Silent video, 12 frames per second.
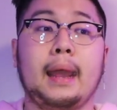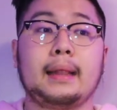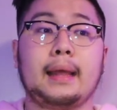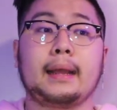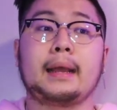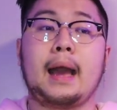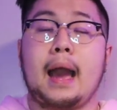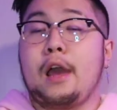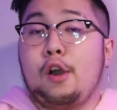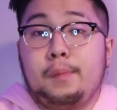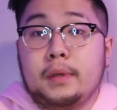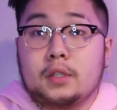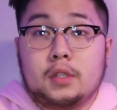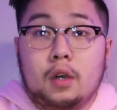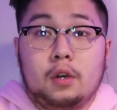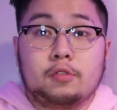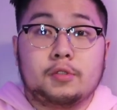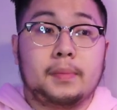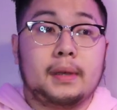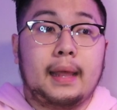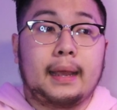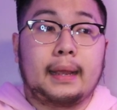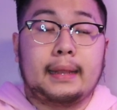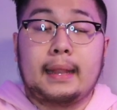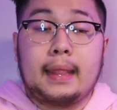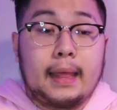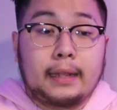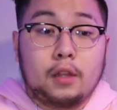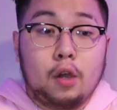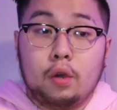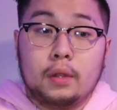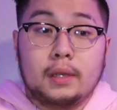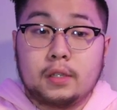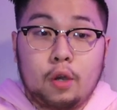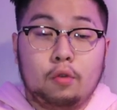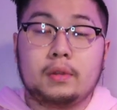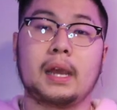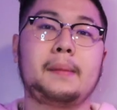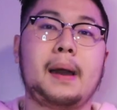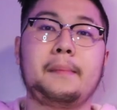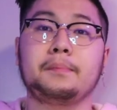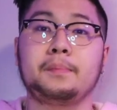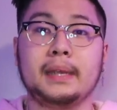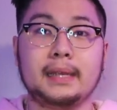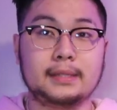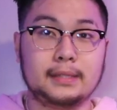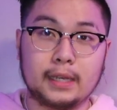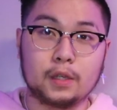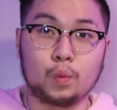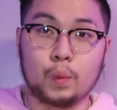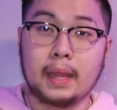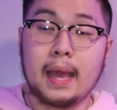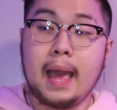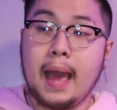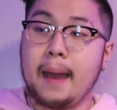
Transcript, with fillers: and like, I hope it shows, but like, and like the whole, this whole time I'm being genuine.